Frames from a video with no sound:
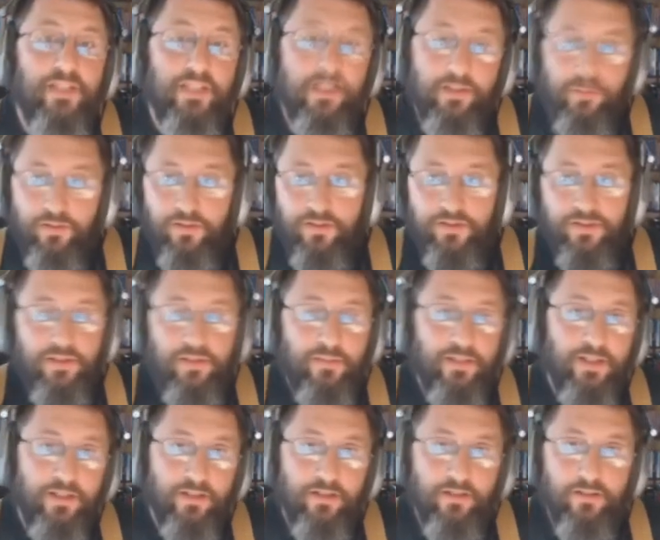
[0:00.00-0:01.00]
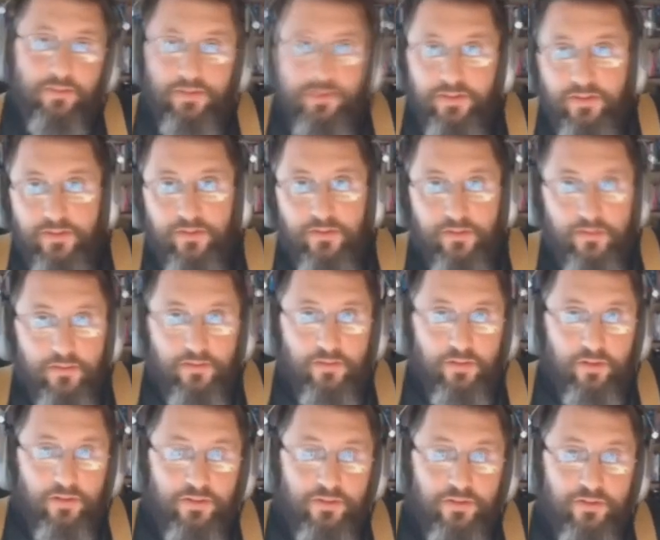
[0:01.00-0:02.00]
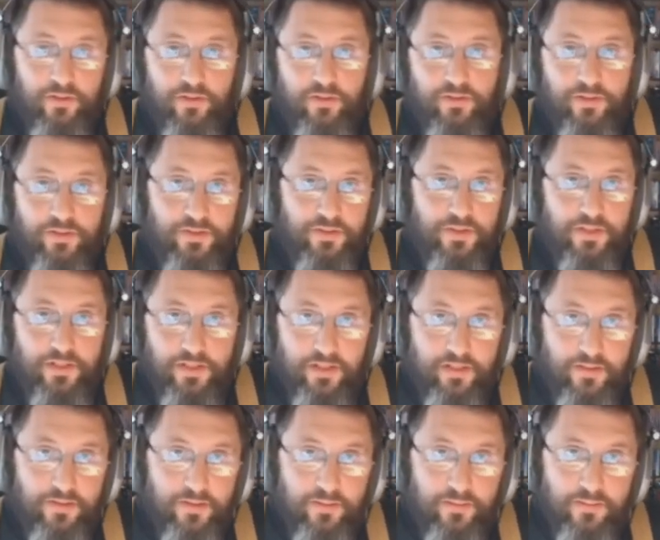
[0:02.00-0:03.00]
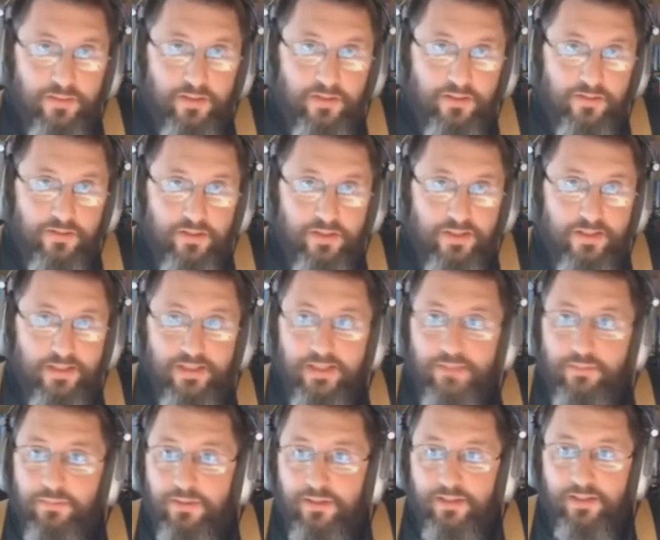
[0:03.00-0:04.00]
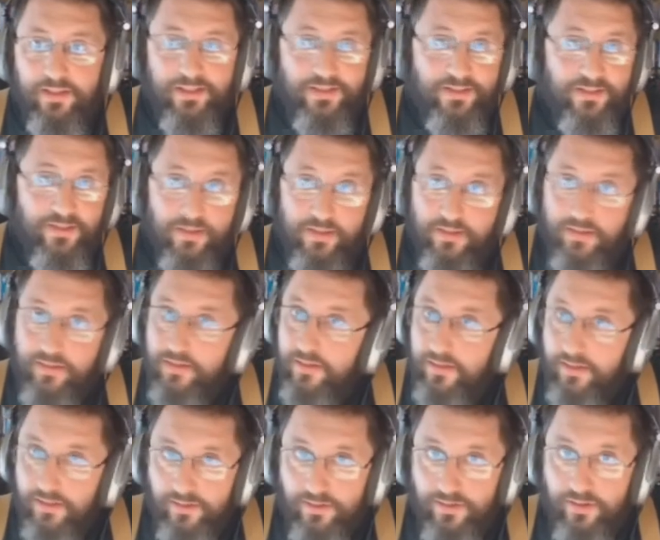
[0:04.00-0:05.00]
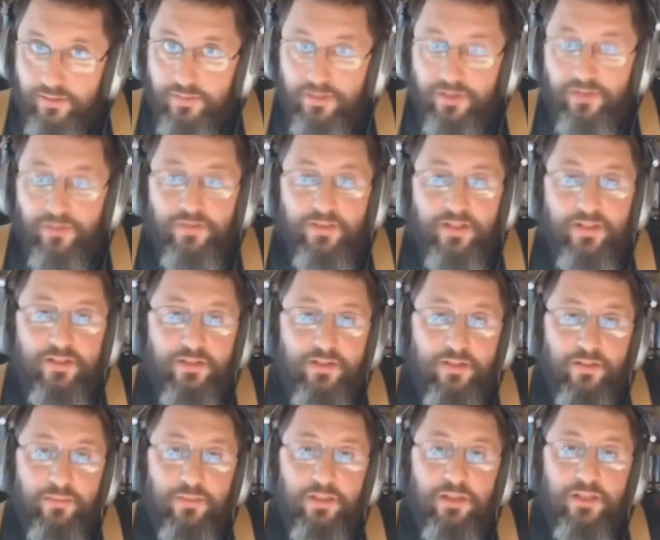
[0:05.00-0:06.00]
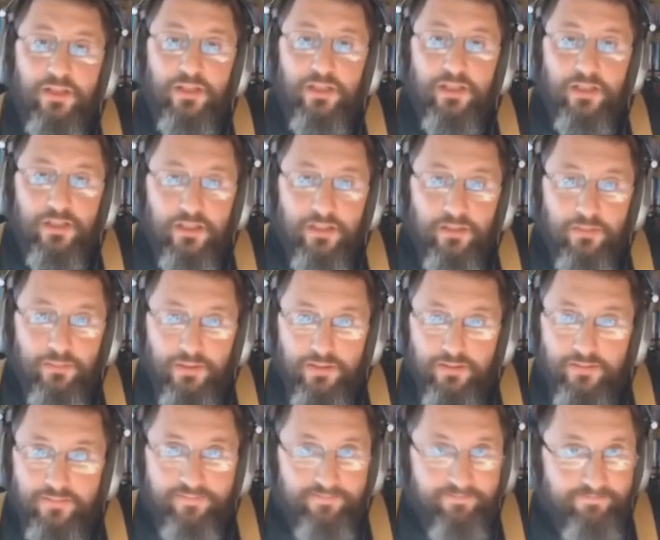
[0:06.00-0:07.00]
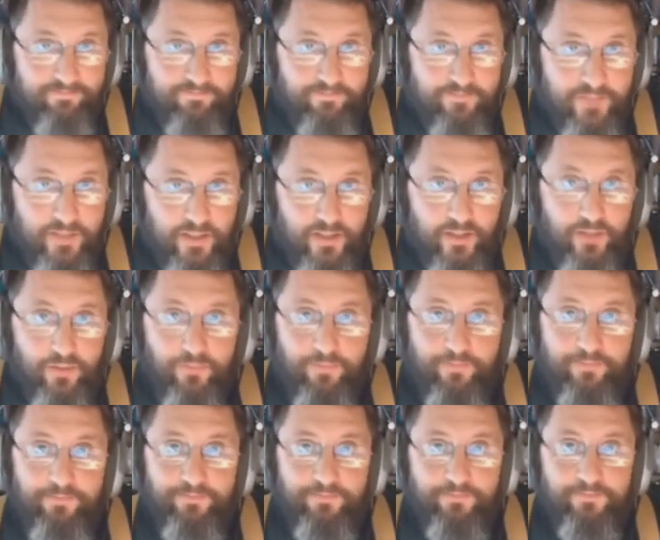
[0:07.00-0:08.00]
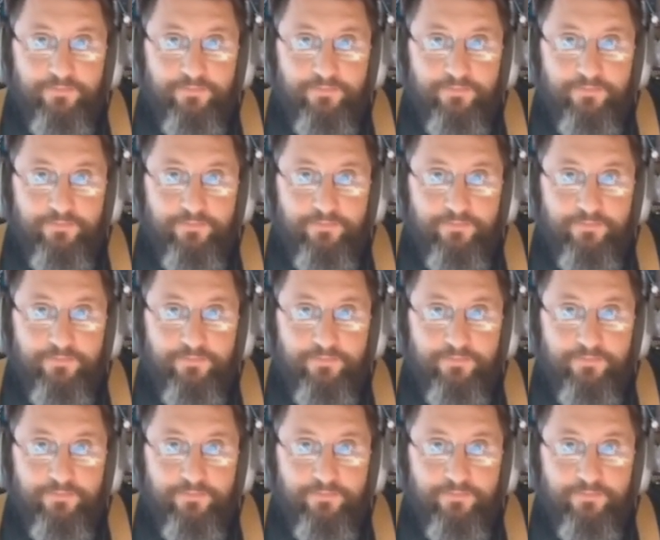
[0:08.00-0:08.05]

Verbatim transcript: I go on to say about, you know, what's also called the Trinity or something else like that. But like I said, I shouldn't have been using that term. But there you go.